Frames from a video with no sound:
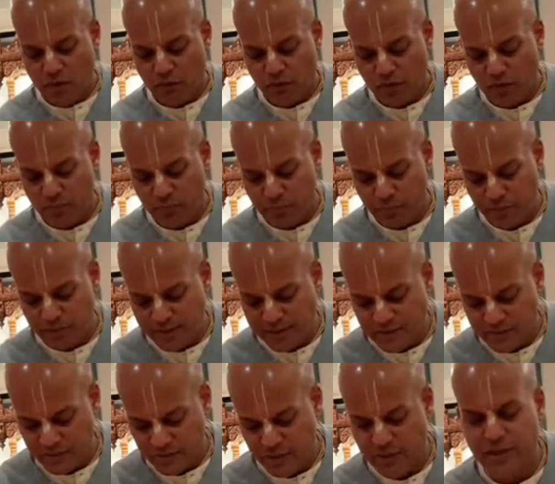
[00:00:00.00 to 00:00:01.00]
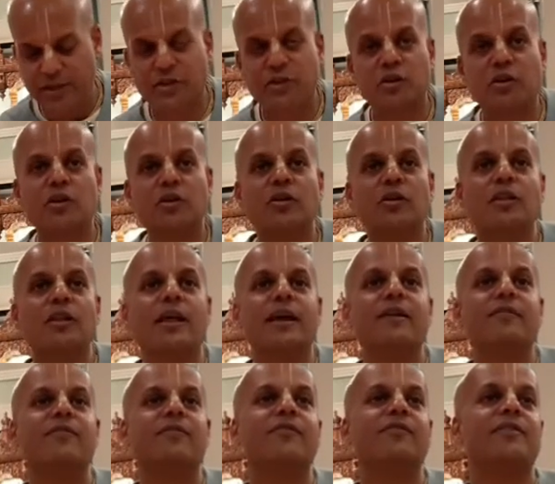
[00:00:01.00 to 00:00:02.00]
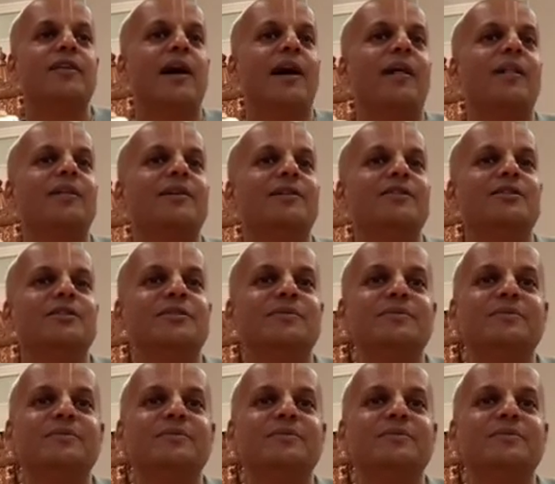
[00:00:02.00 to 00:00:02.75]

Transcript: for a blissful eternal life of knowledge.